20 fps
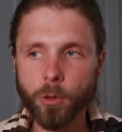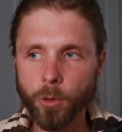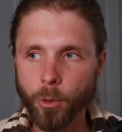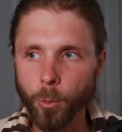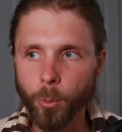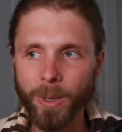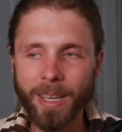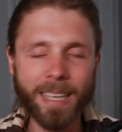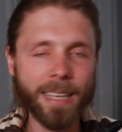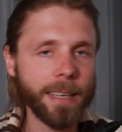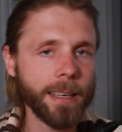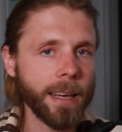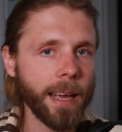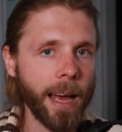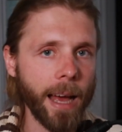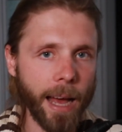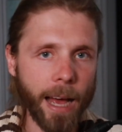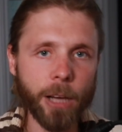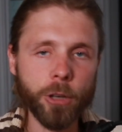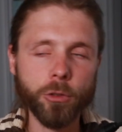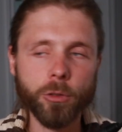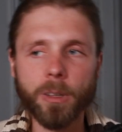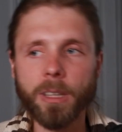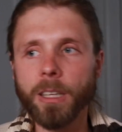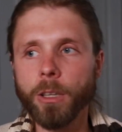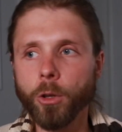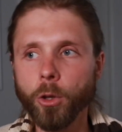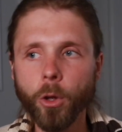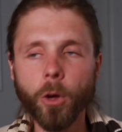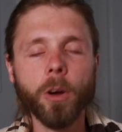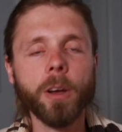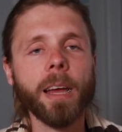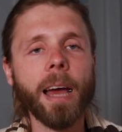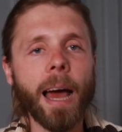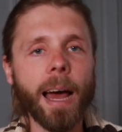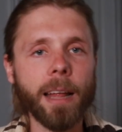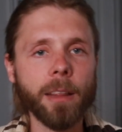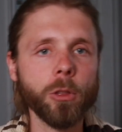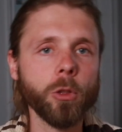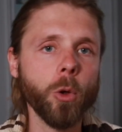So we can actually look
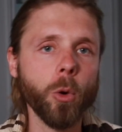at